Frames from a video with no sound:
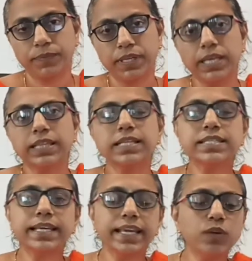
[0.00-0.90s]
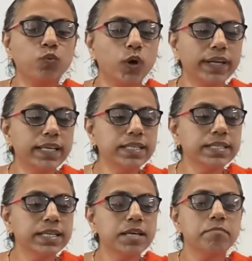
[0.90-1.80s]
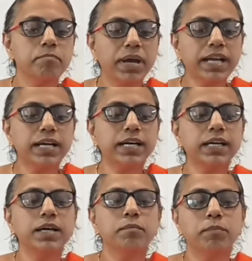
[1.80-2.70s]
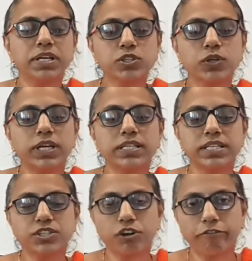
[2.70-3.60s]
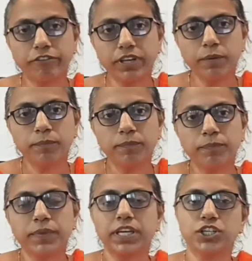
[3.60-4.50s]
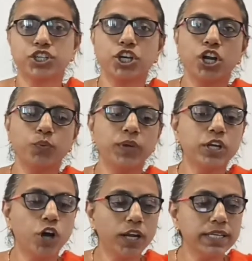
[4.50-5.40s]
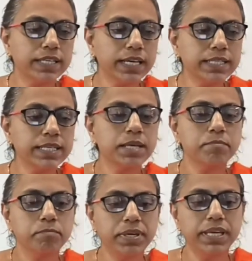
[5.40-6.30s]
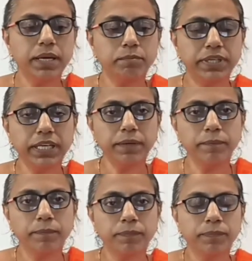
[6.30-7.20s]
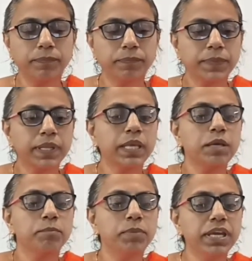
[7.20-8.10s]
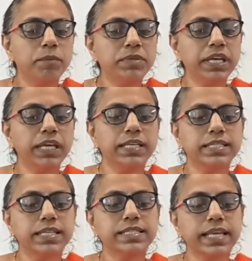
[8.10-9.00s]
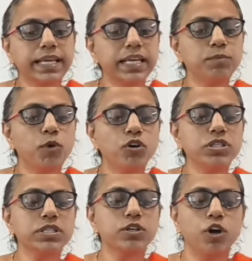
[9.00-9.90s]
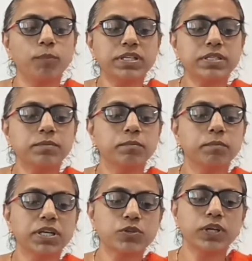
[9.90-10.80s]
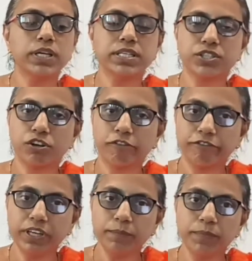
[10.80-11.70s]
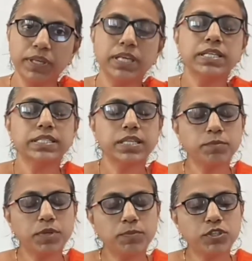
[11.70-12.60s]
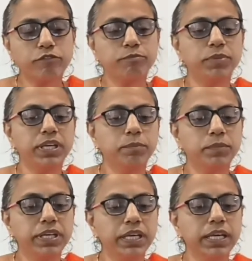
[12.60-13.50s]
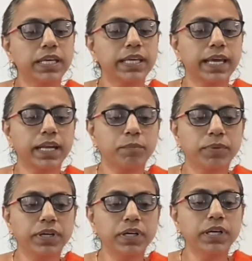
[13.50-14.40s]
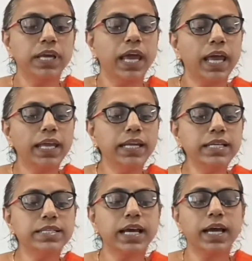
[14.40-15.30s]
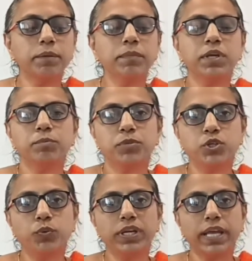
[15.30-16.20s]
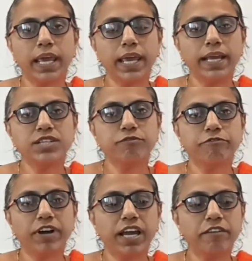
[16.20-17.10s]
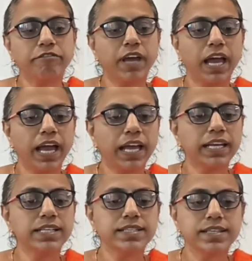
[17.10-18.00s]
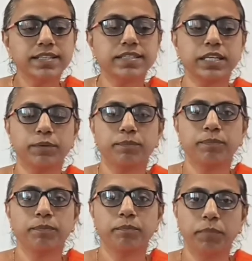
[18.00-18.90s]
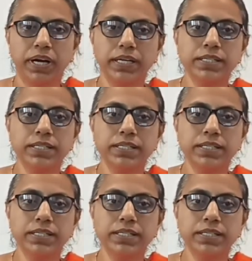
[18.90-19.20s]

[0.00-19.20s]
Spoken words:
The second one is Becker muscular dystrophy. In short, we call it as BMD. BMD is the second most common muscular dystrophy. Symptoms of BMD can appear anytime between age 5 and 60, but